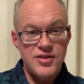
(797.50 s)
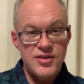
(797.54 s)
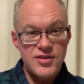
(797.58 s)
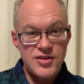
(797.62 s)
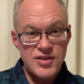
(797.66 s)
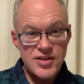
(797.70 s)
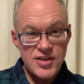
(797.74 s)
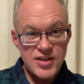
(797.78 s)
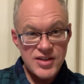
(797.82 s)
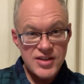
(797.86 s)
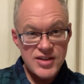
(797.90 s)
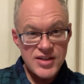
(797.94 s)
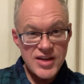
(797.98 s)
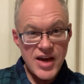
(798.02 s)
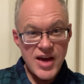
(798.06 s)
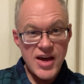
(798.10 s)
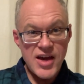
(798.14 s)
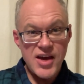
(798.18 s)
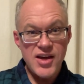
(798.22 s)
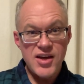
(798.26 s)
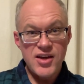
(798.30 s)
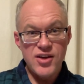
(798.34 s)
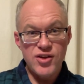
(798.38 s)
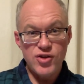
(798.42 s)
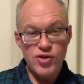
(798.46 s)

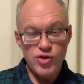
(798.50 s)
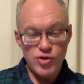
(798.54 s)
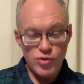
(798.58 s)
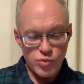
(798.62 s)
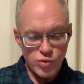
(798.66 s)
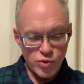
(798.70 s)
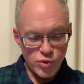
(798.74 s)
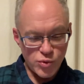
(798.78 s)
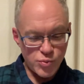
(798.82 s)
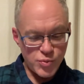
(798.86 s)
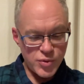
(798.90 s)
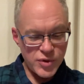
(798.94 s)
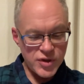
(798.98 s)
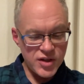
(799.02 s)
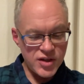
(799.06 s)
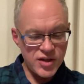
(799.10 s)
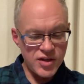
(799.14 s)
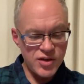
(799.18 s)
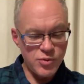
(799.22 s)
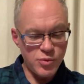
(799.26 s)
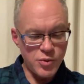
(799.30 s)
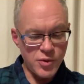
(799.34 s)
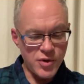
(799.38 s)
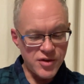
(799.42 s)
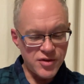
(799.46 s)
Today you will be
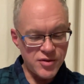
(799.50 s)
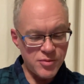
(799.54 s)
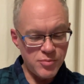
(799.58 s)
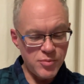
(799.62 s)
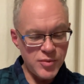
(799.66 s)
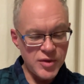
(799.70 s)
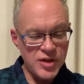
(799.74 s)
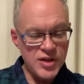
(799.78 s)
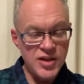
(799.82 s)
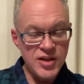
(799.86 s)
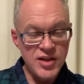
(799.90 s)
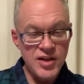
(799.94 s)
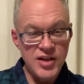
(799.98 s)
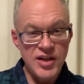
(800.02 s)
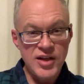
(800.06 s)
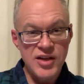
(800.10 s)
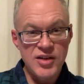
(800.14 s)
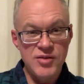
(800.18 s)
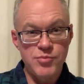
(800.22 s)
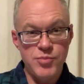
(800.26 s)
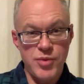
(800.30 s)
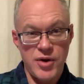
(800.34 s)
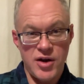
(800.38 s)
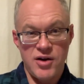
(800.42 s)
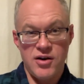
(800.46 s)
with me
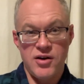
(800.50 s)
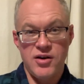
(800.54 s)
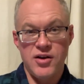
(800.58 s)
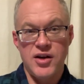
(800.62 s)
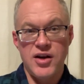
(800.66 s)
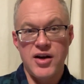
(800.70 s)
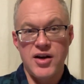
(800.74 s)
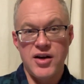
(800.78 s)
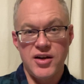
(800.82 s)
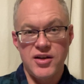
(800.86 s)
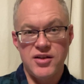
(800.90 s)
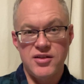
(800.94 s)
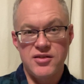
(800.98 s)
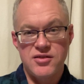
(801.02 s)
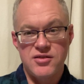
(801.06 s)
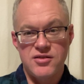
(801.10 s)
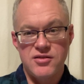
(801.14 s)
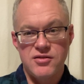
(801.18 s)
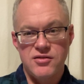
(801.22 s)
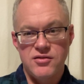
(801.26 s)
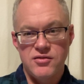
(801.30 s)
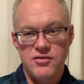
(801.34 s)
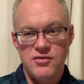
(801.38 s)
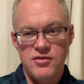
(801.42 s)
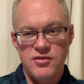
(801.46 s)
in paradise.
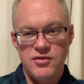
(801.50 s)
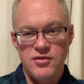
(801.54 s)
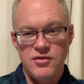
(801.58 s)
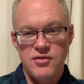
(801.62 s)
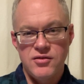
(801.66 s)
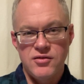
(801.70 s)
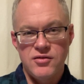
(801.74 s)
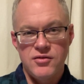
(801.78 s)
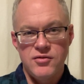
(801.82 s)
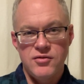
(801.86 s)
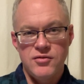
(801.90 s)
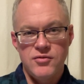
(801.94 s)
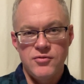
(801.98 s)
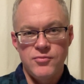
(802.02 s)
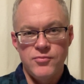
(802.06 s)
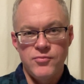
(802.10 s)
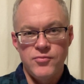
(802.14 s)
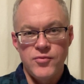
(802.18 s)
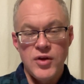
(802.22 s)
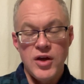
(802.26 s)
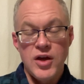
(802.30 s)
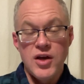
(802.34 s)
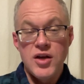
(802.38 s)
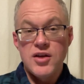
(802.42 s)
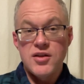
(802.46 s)

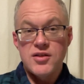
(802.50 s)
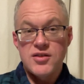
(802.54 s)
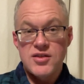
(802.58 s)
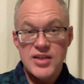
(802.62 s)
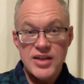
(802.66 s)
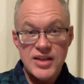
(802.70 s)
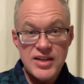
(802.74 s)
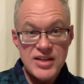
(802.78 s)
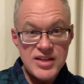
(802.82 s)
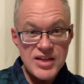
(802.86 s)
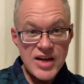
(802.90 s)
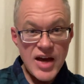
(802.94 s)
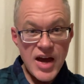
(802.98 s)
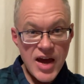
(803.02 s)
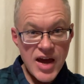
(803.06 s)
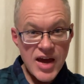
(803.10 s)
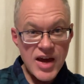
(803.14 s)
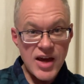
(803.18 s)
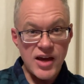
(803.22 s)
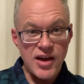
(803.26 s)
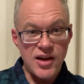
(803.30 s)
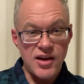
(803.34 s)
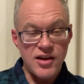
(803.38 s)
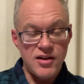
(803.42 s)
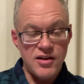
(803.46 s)

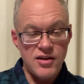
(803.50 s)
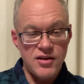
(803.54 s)
Today.